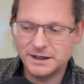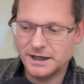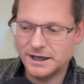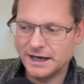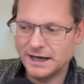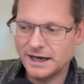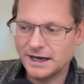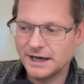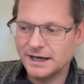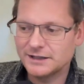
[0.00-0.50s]

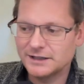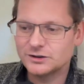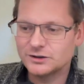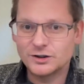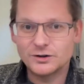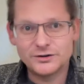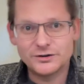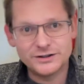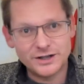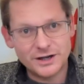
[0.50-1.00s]
and you
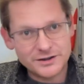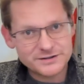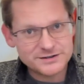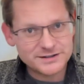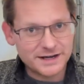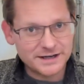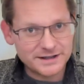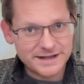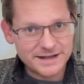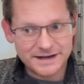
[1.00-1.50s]
know the other
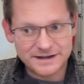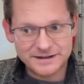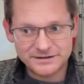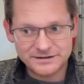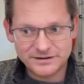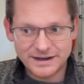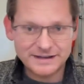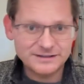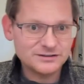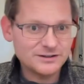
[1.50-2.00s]
side of that is
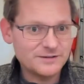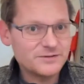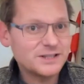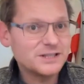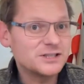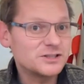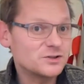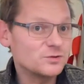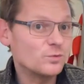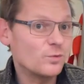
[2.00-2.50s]
hey something
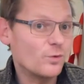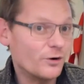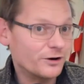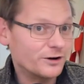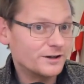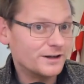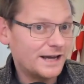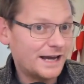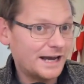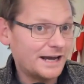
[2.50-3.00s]
doesn't
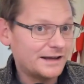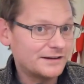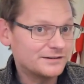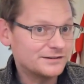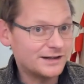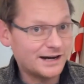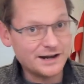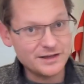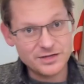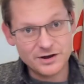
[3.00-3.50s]
work as
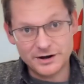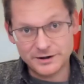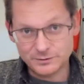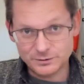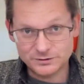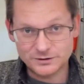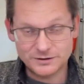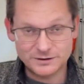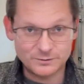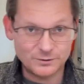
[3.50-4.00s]
i thought it was
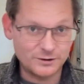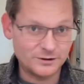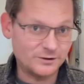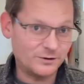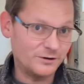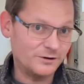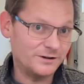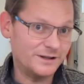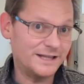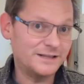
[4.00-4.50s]
going to work
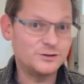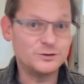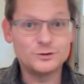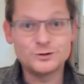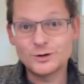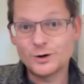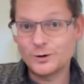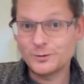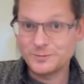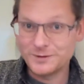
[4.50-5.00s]
or that you
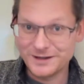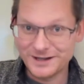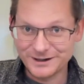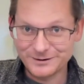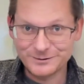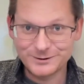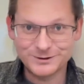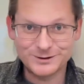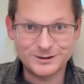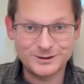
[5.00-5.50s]
told me that it
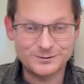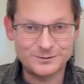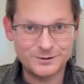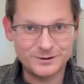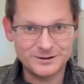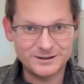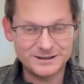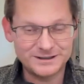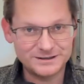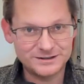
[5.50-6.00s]
was going to
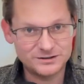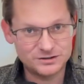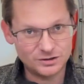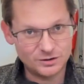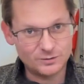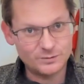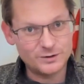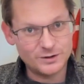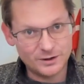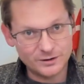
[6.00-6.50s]
work and so
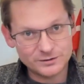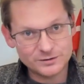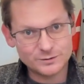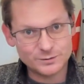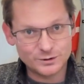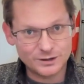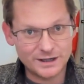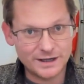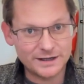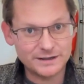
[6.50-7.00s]
we also
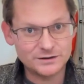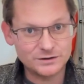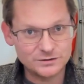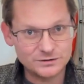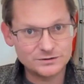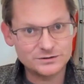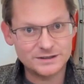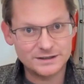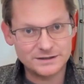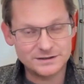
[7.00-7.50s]
would like you to
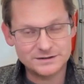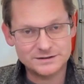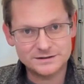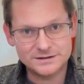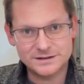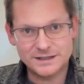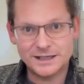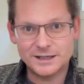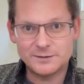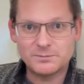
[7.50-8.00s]
send us
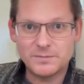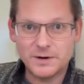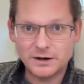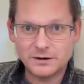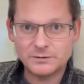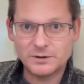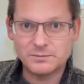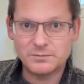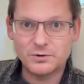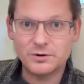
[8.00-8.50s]
a bug
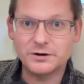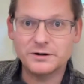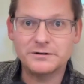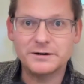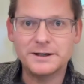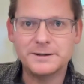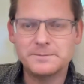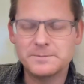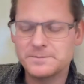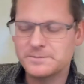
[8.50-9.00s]
report
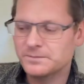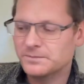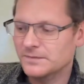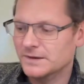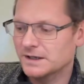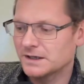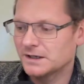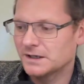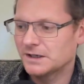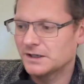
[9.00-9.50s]
right
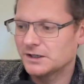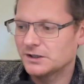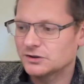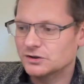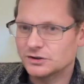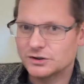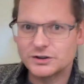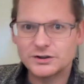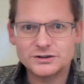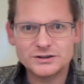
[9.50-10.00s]
so
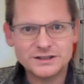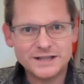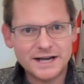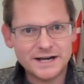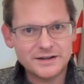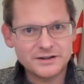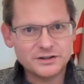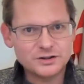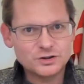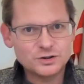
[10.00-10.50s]
those are kind
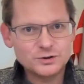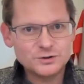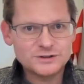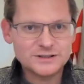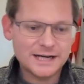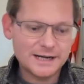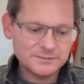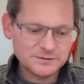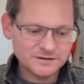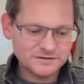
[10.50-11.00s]
of the two
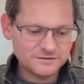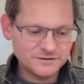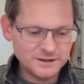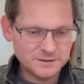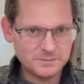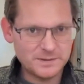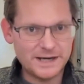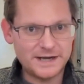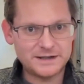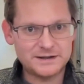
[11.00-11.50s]
types of
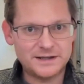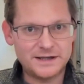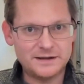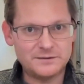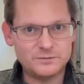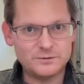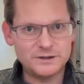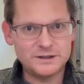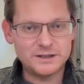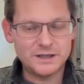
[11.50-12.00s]
feedback that
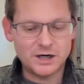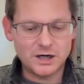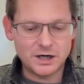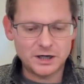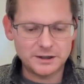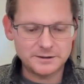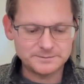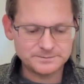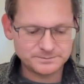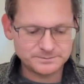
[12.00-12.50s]
we are